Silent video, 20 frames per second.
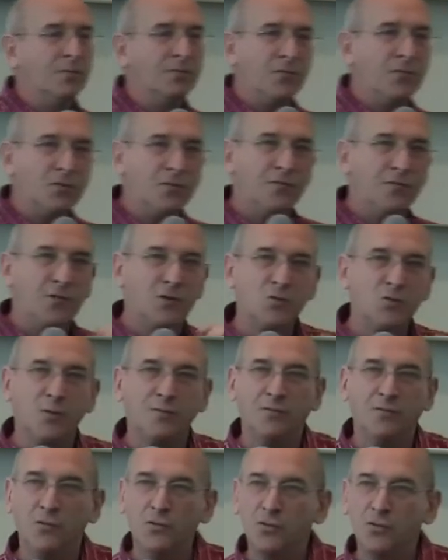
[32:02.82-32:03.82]
Before the French
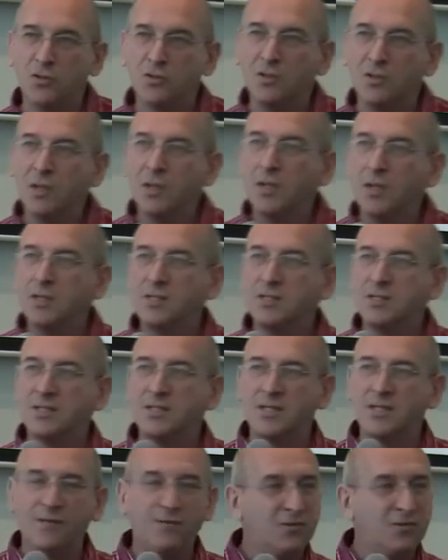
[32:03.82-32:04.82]
Revolution,
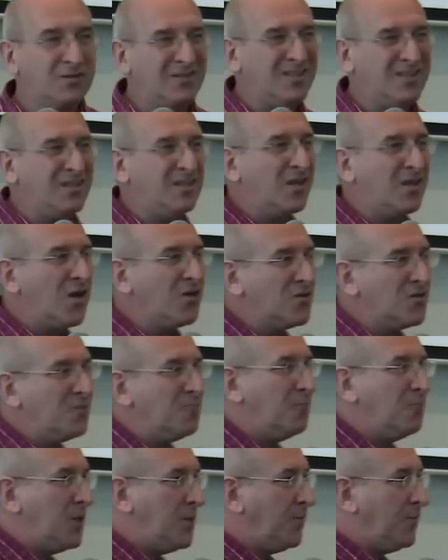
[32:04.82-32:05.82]

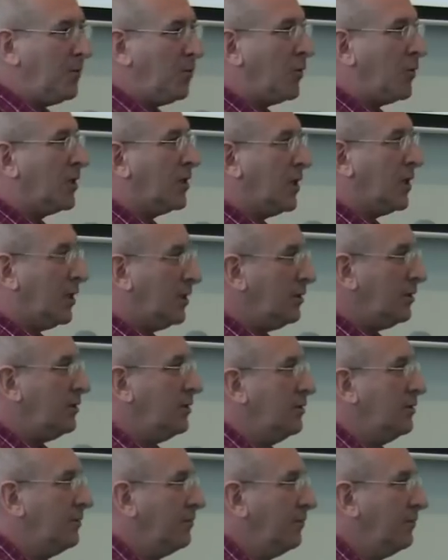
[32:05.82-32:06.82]
17,000 people were
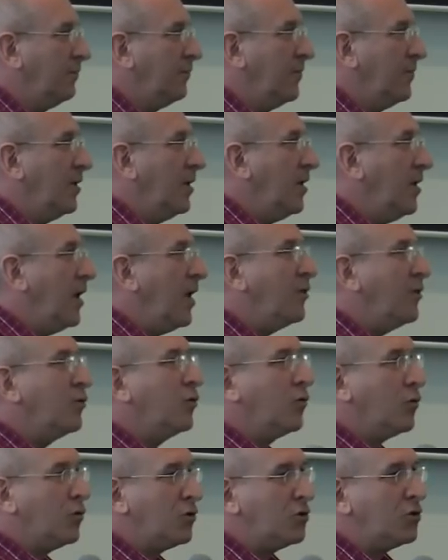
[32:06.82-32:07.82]
killed
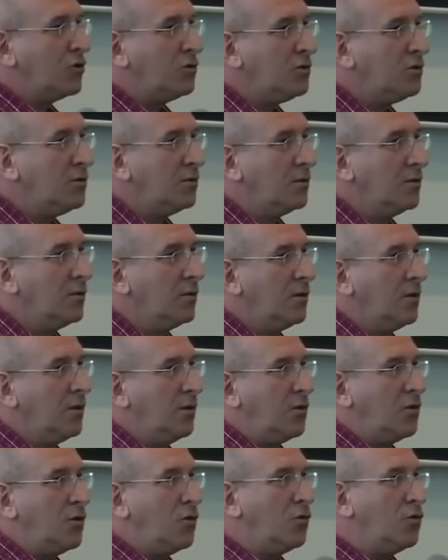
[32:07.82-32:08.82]
and tortured,
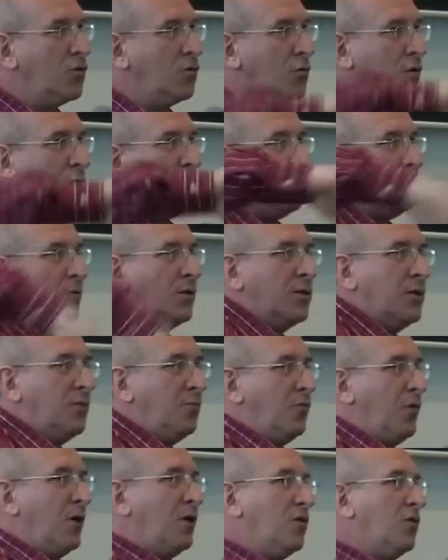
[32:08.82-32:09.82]
you know, on the wheel, where they
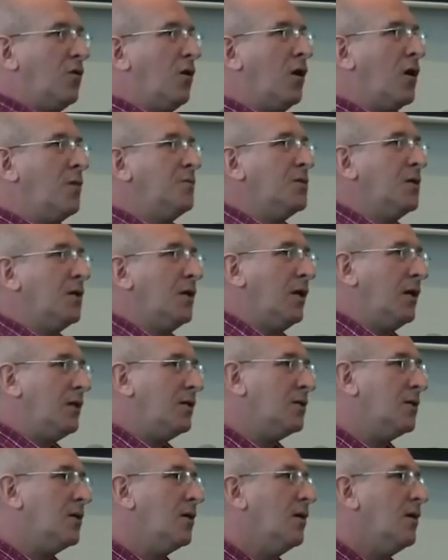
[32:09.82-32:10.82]
break your arms and
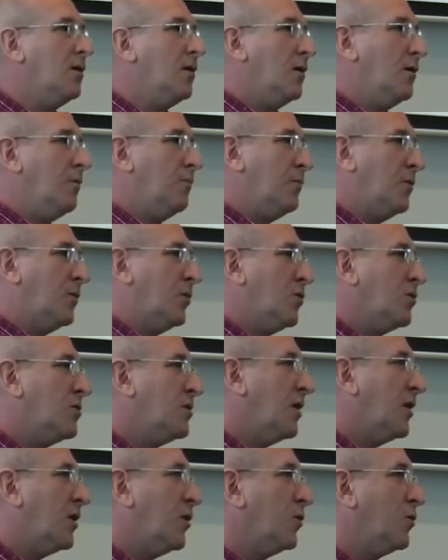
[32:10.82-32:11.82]
legs,
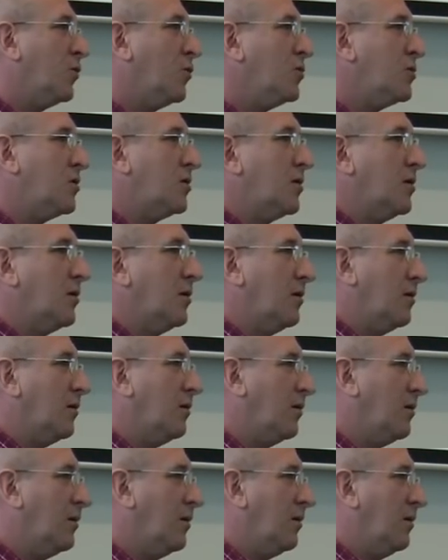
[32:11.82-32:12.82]
because they used
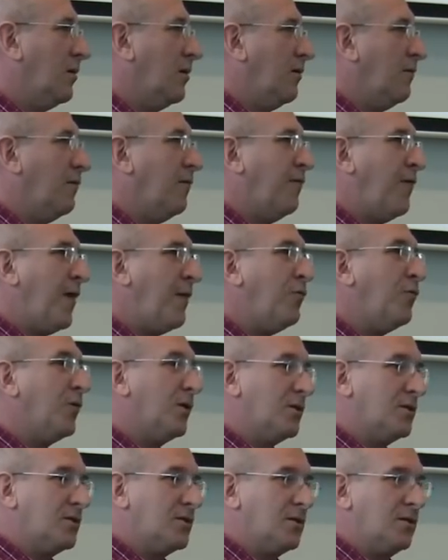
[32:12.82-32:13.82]

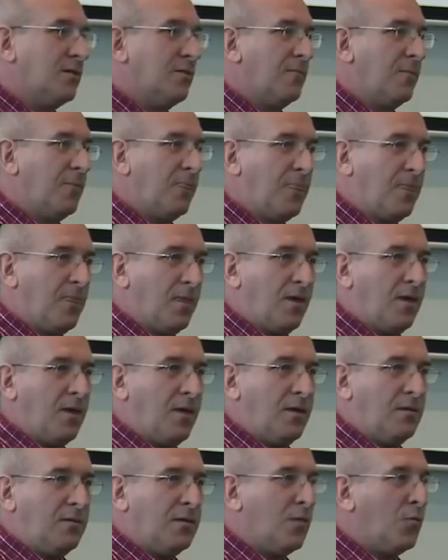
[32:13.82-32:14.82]
fabrics
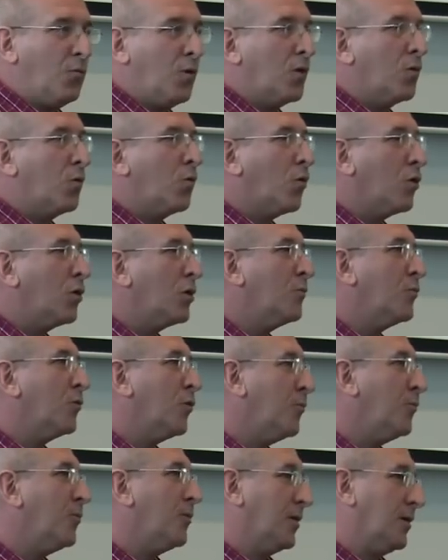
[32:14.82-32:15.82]
that were a royal
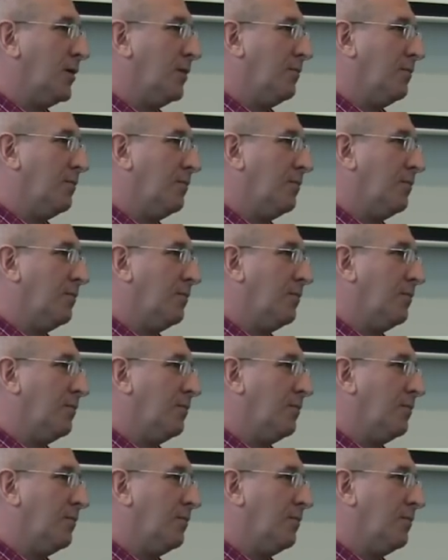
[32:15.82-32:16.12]
monopoly.